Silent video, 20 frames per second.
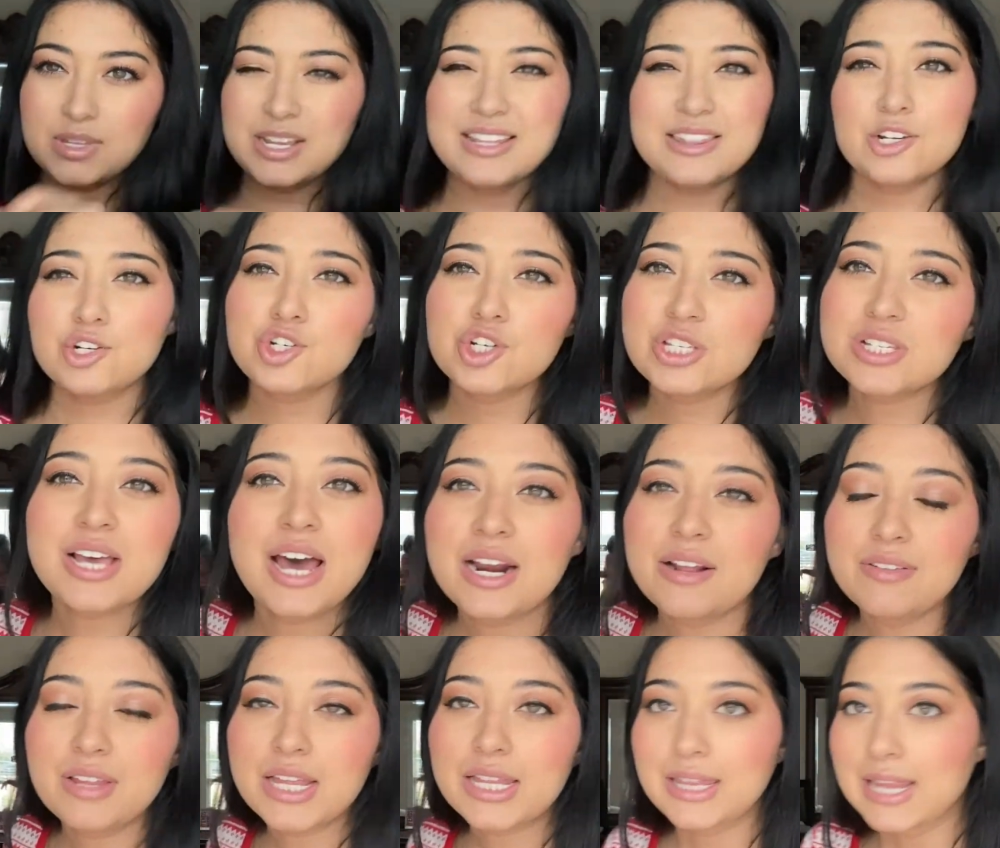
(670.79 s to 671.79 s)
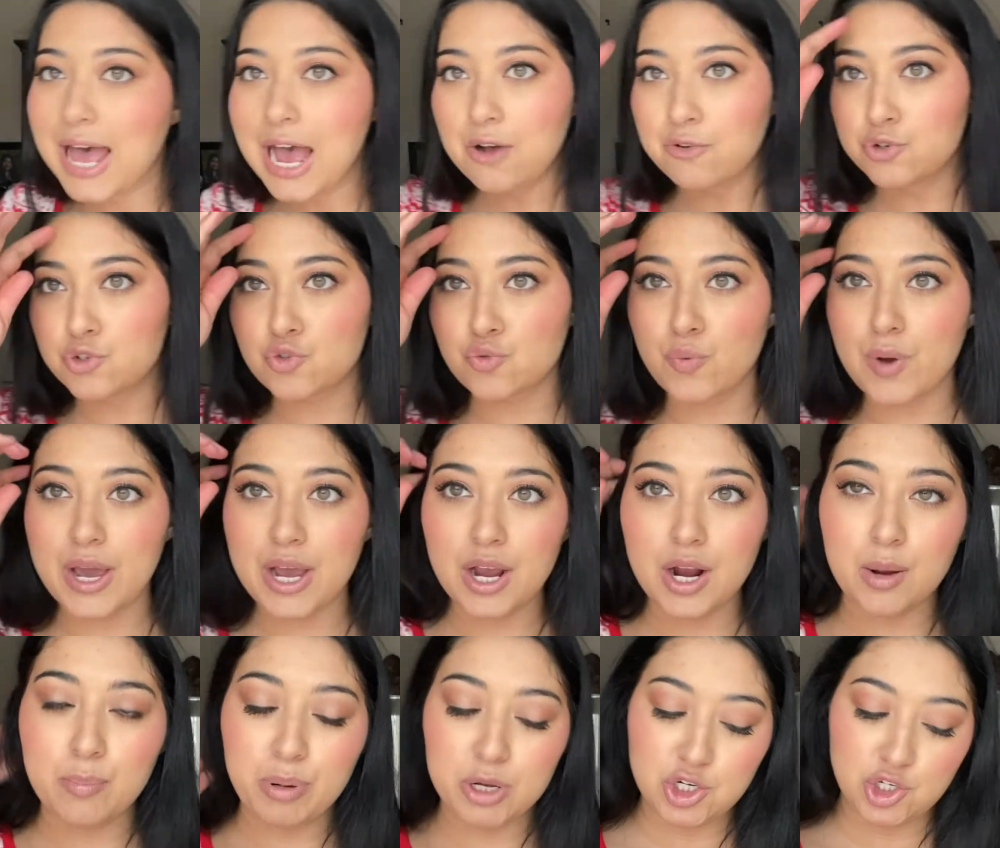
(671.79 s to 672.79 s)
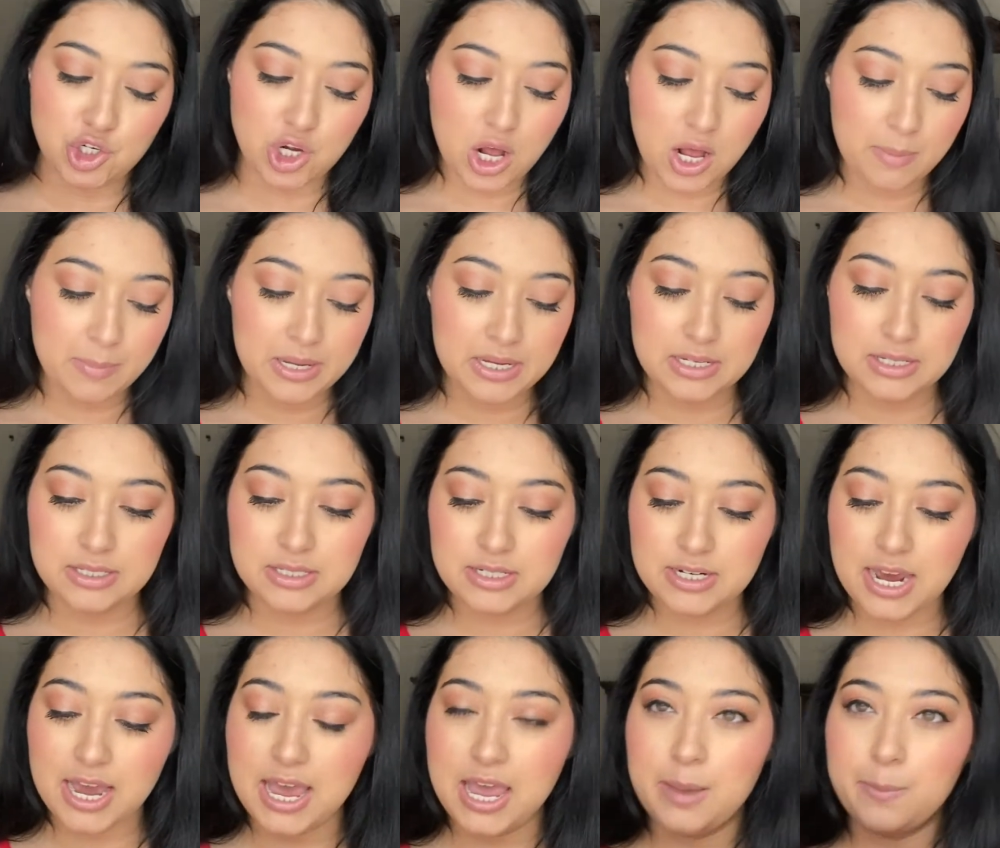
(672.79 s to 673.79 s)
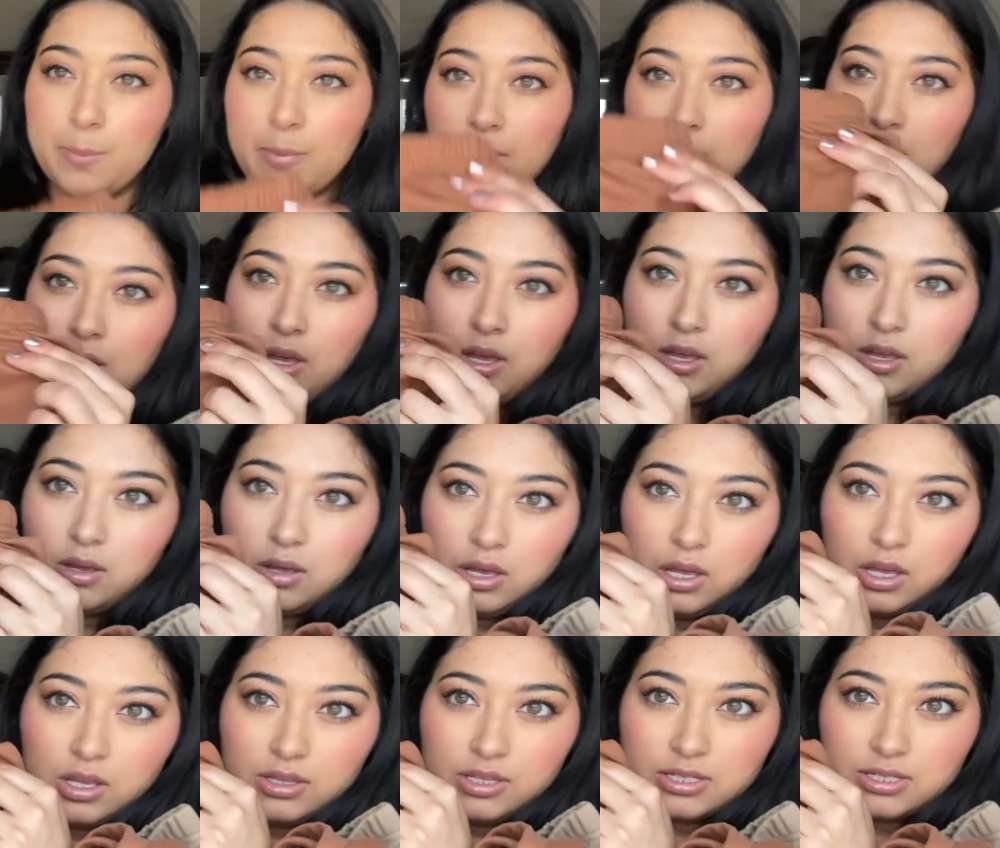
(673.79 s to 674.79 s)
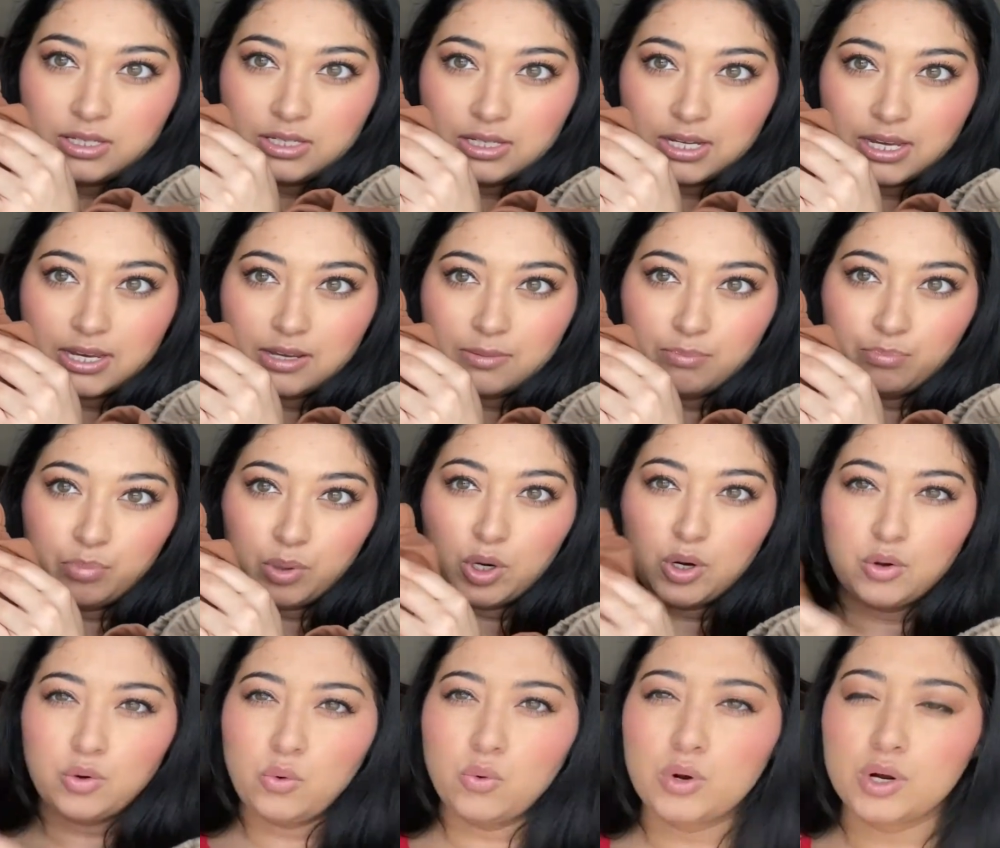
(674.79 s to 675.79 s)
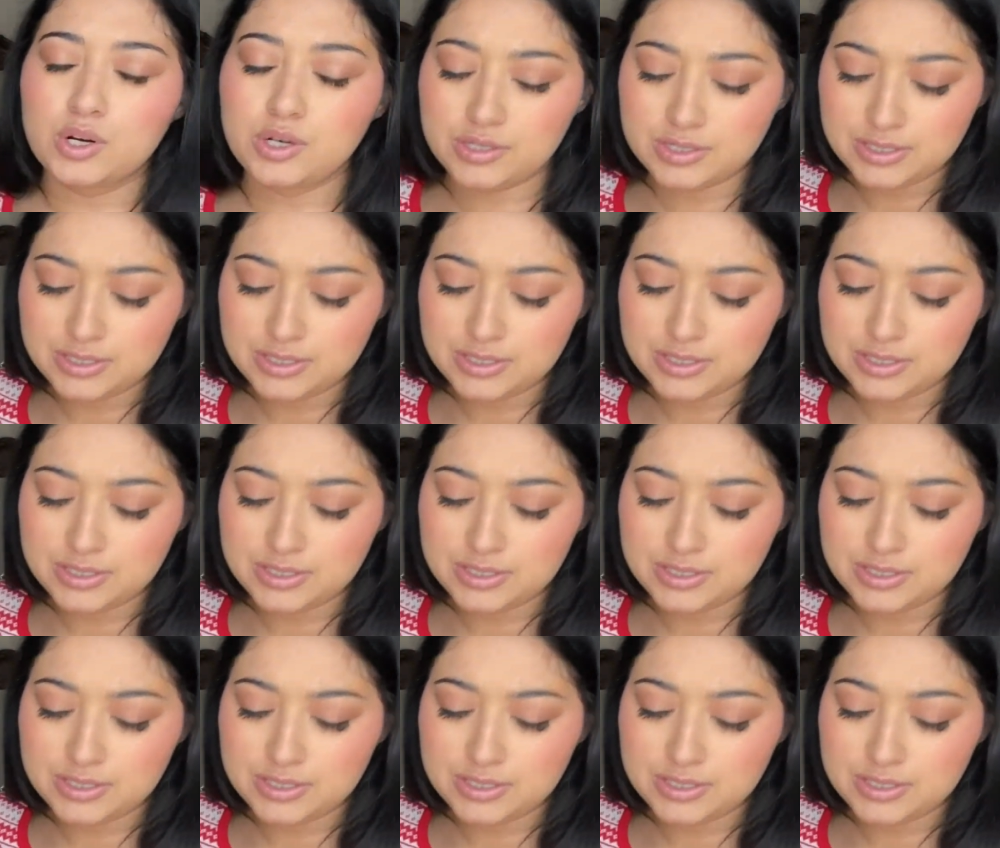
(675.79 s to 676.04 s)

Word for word: They're just kind of like loungewear, pajamas type. This is like a burnt orange